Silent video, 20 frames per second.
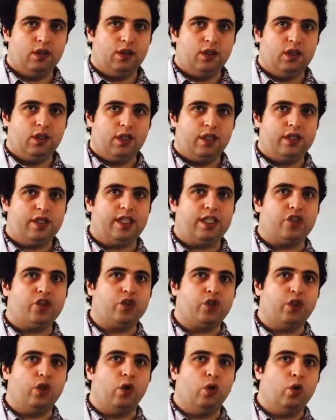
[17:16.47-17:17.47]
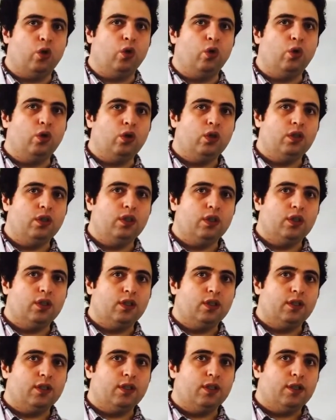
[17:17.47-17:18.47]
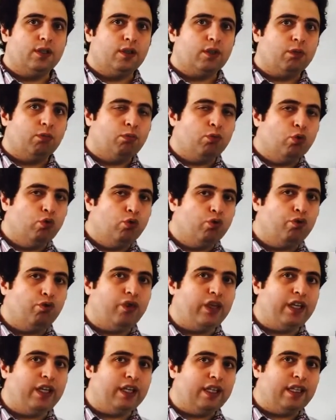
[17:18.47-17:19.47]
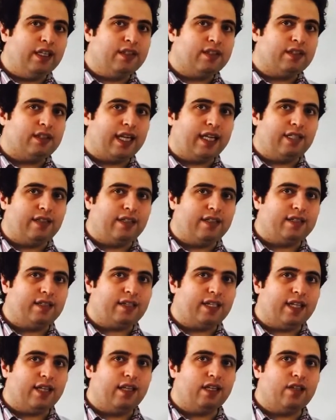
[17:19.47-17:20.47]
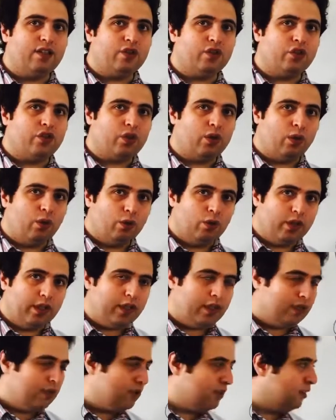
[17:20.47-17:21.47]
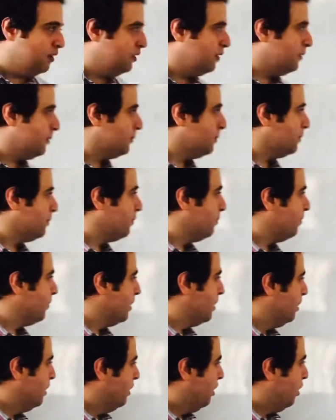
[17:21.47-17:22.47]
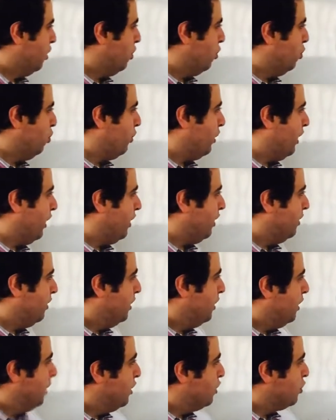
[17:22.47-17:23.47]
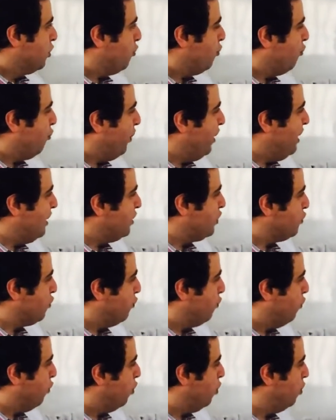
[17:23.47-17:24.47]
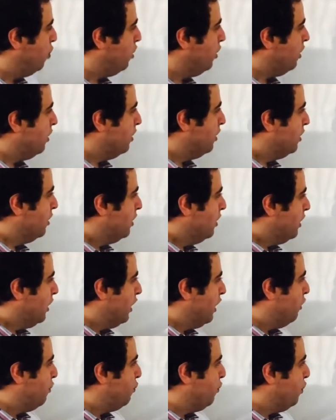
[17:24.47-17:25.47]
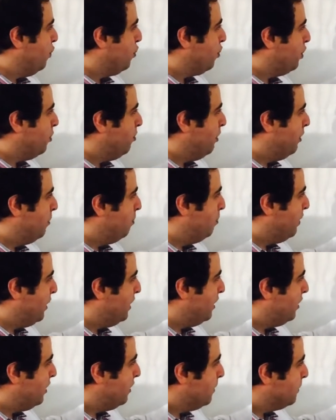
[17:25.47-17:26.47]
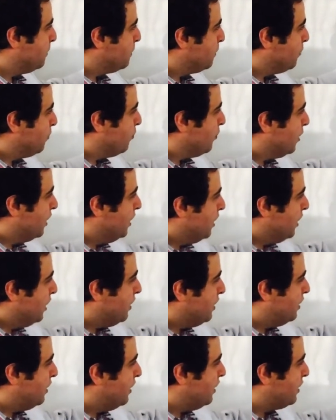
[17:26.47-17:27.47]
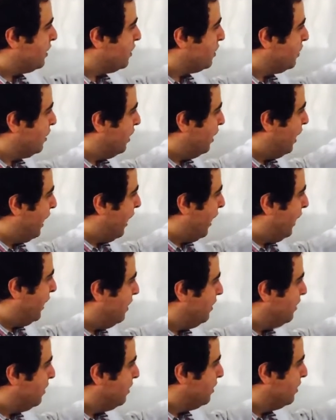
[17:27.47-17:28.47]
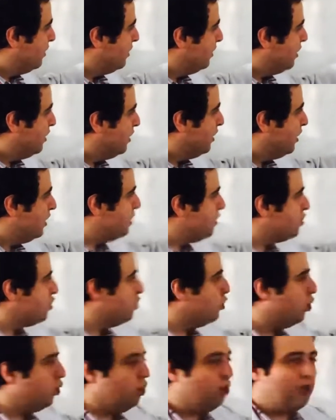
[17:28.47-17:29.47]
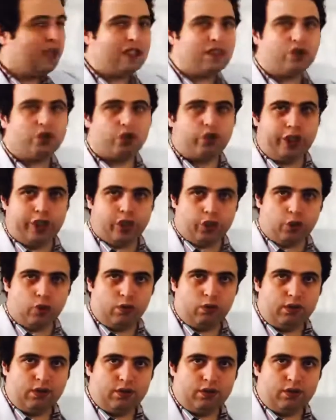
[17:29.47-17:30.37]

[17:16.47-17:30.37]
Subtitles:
Is it slow moving inside the cell? Slowly. Okay. So phase 4, if you remember, this line is known as threshold.